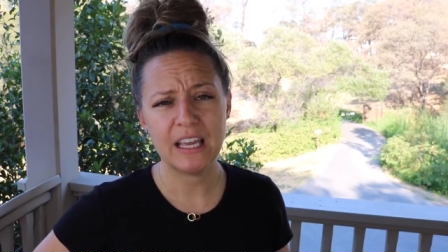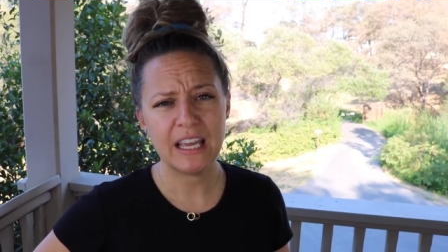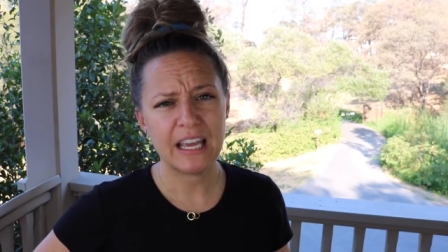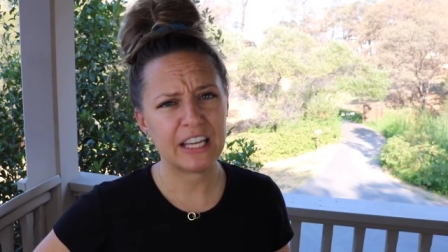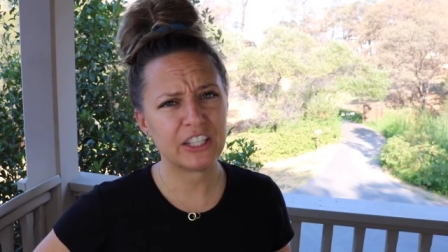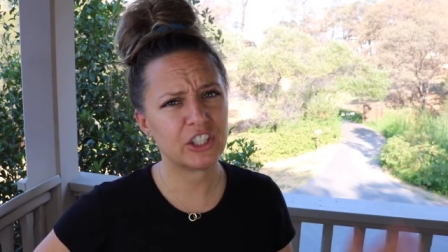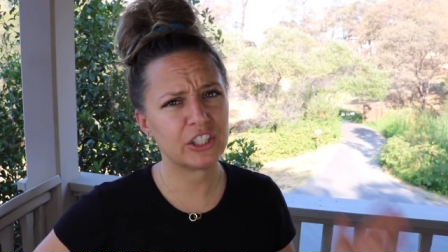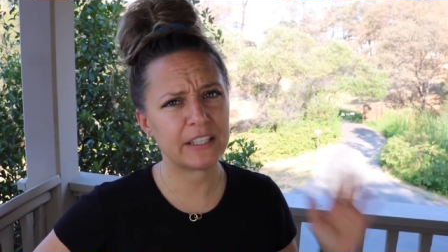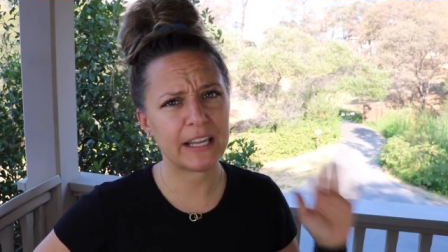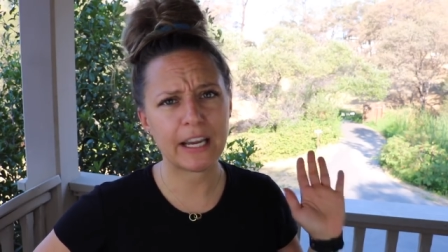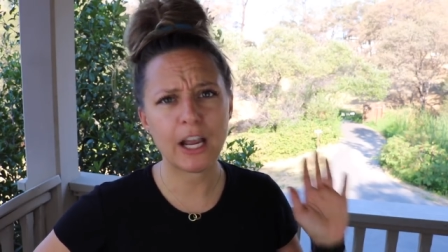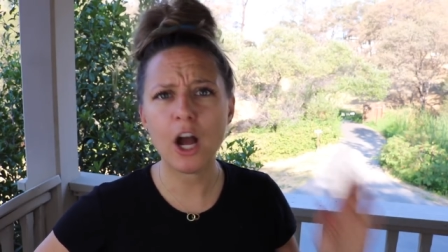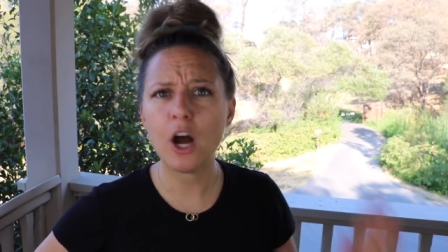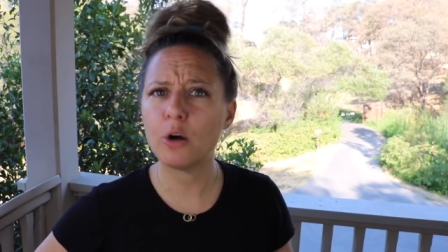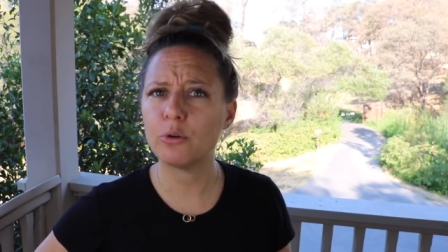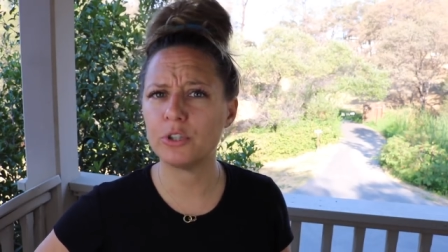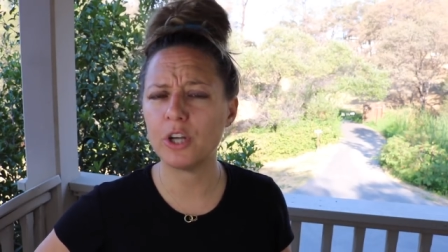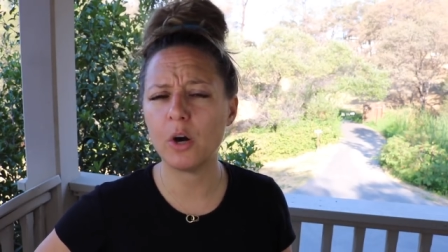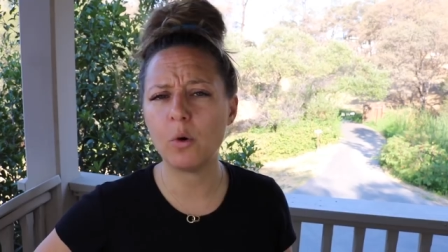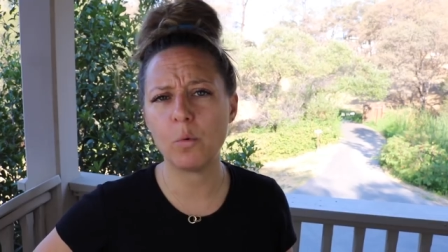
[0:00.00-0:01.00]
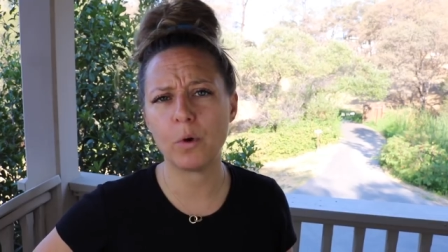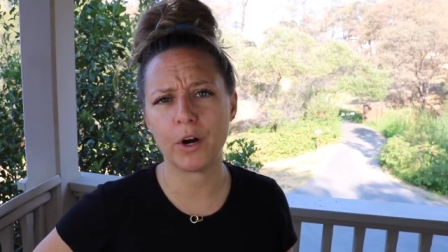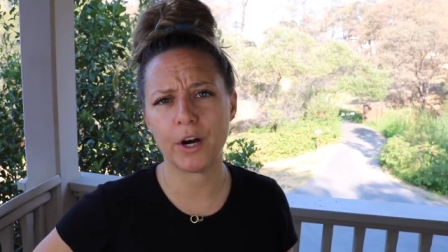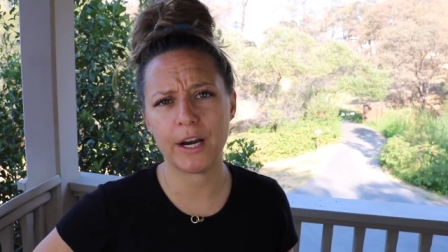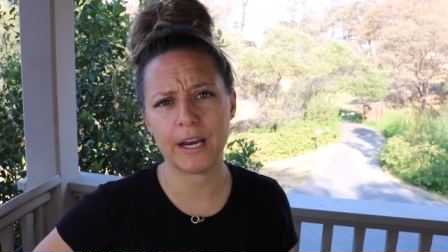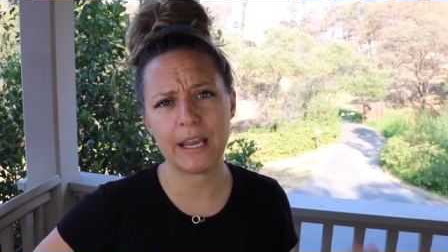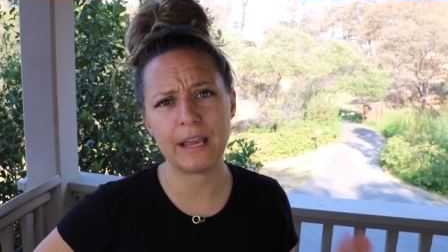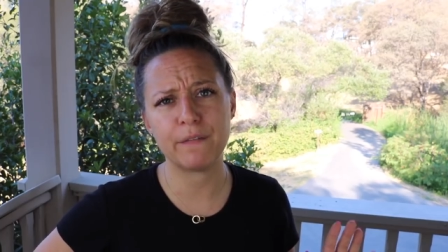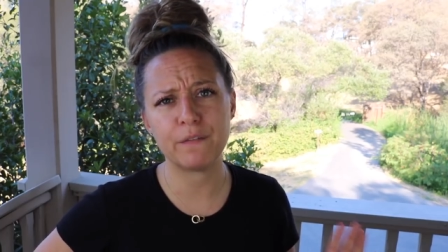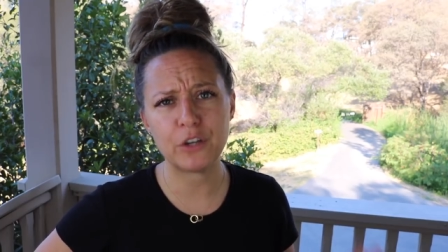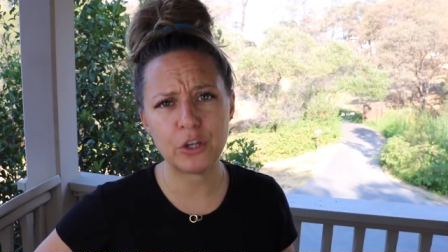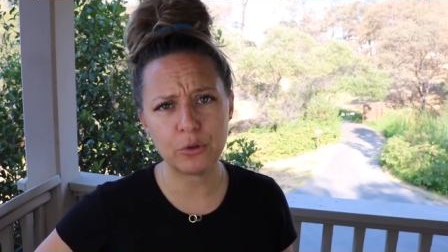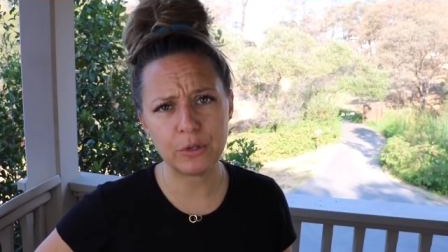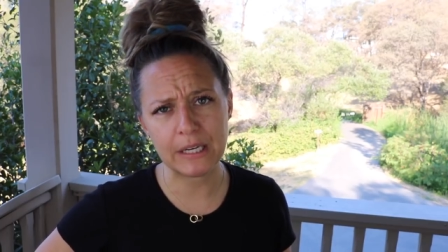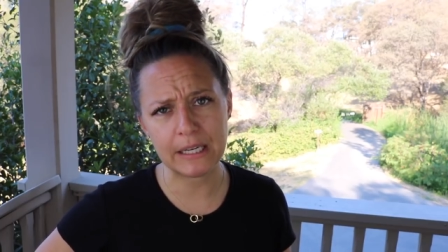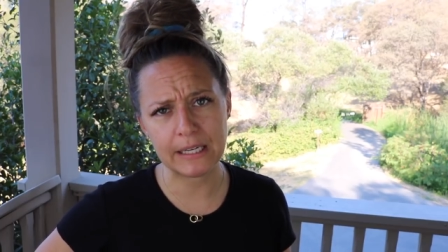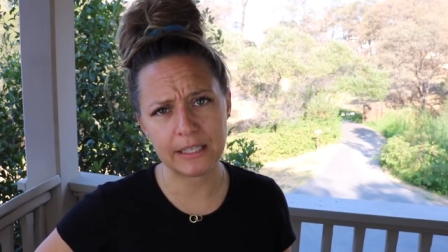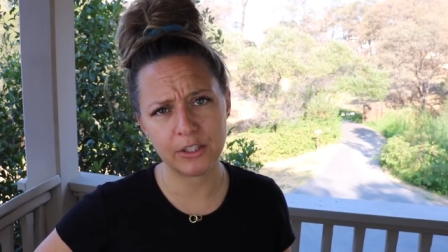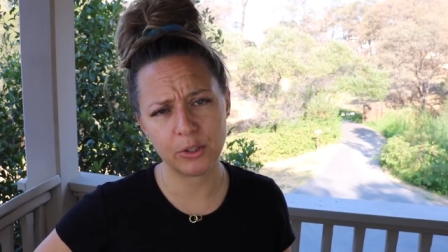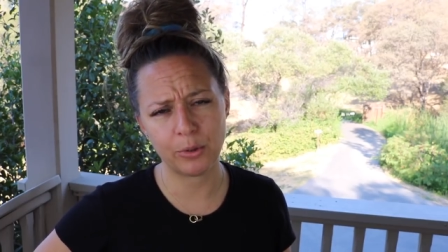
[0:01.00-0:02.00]
And she's like, oh, don't worry. If you
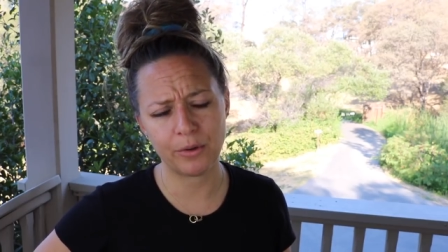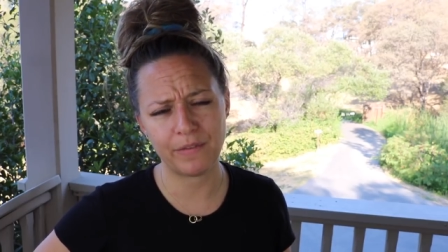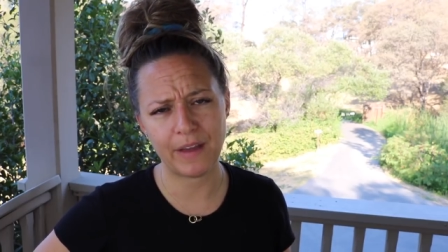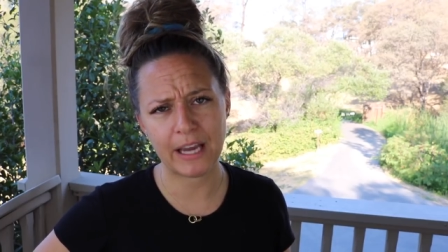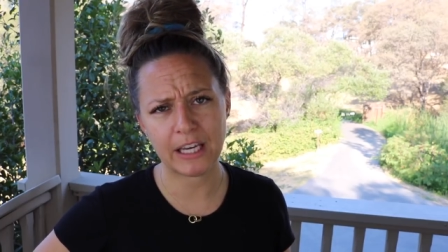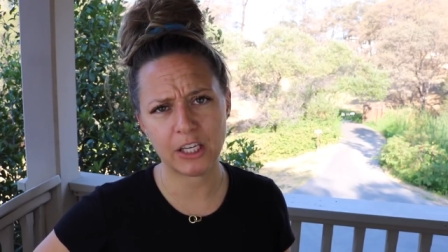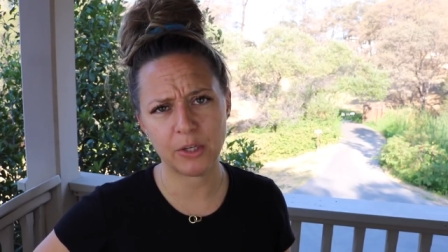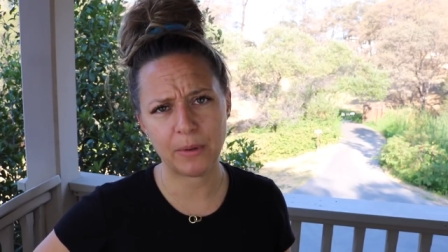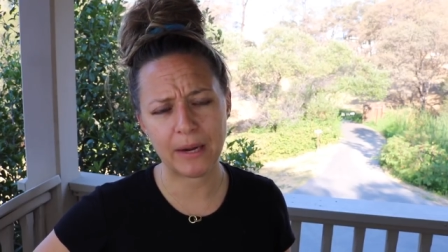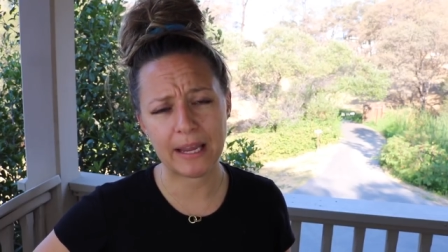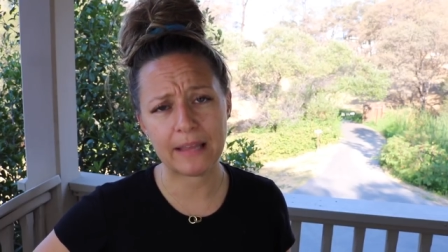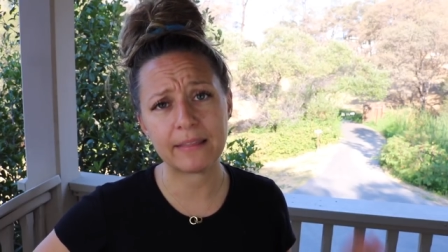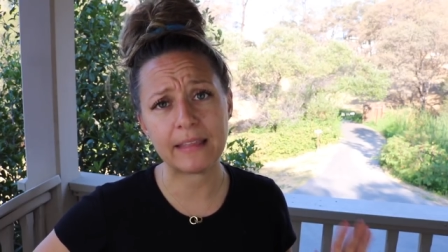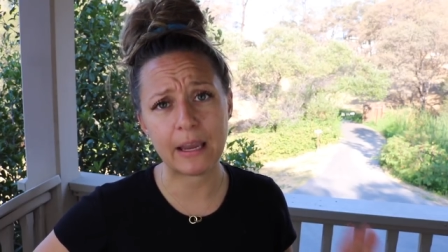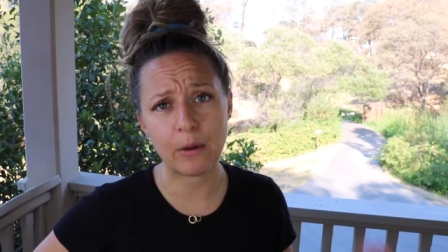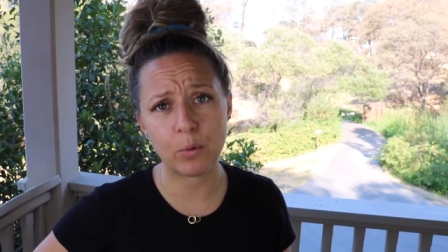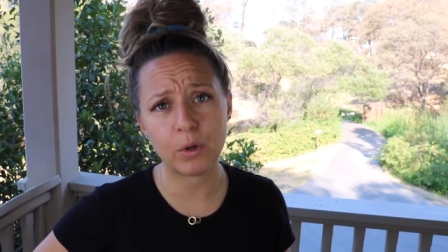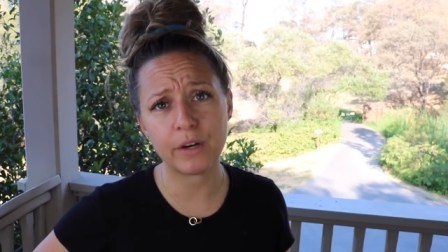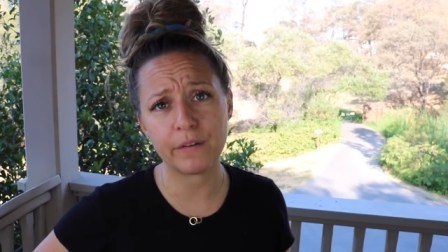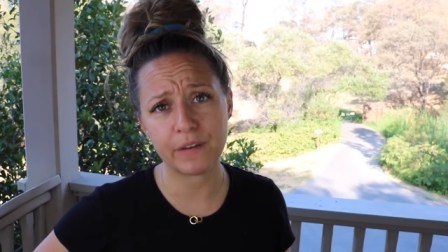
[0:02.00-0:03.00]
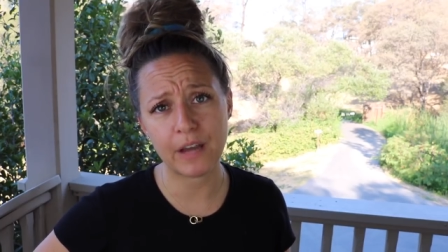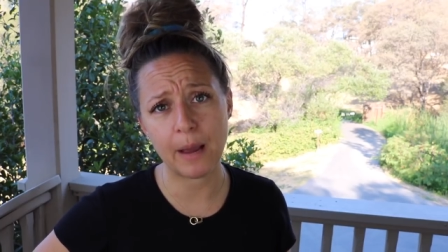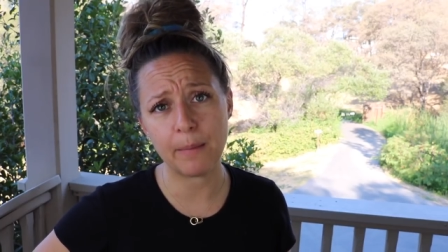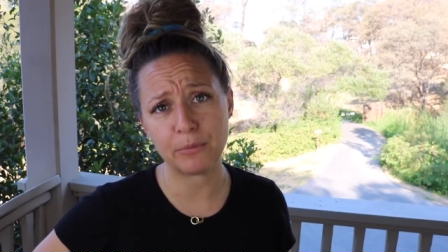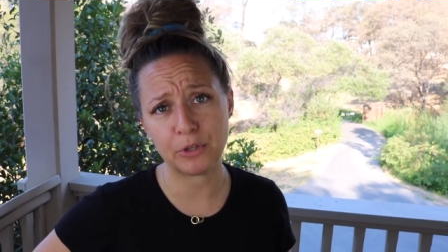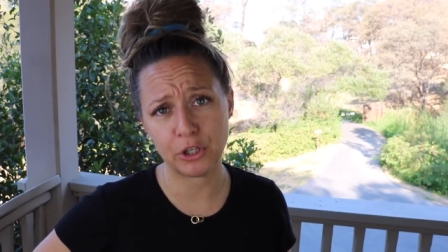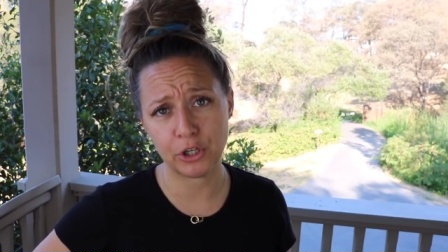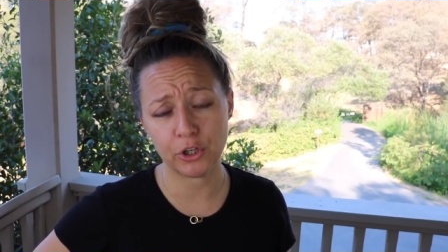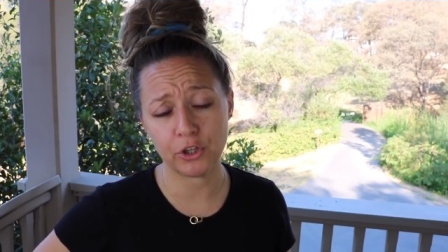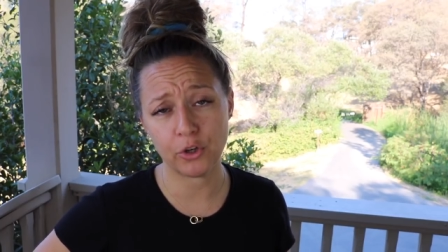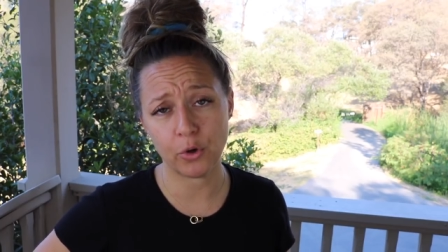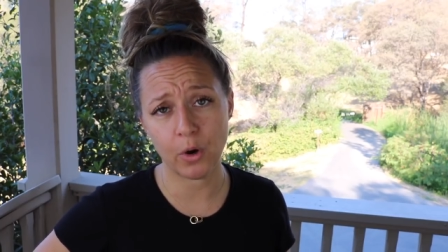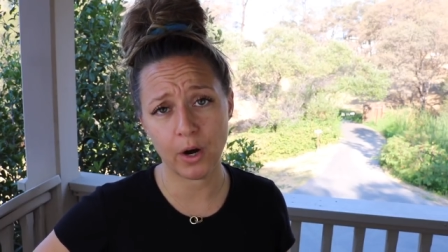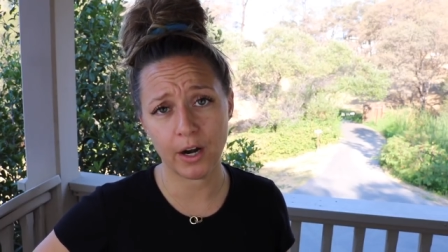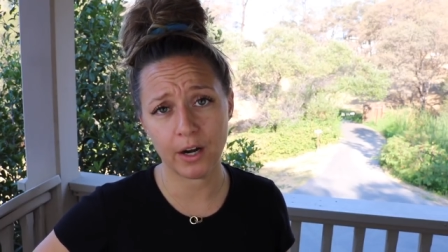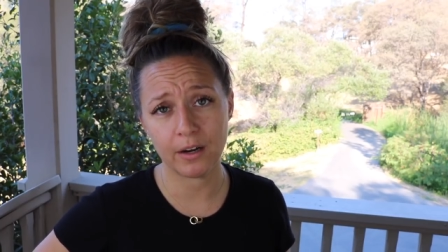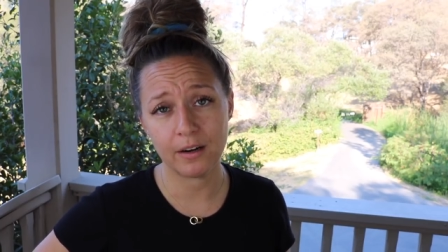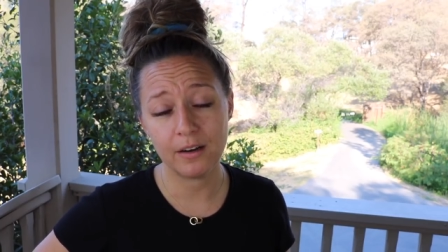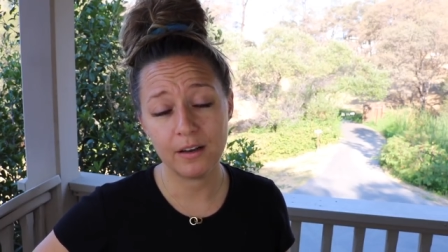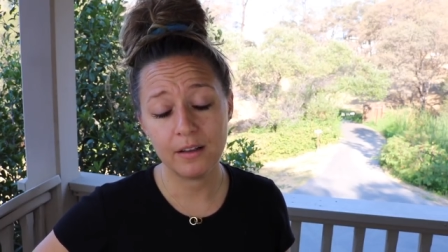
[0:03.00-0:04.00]
needed to evacuate, they would have come to your
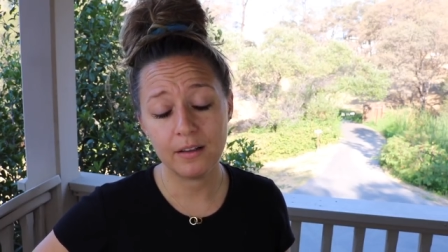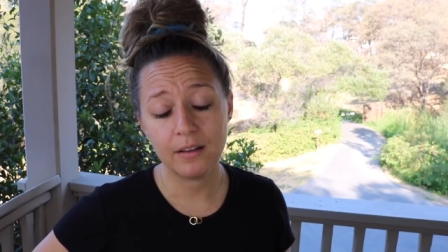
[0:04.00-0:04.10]
door.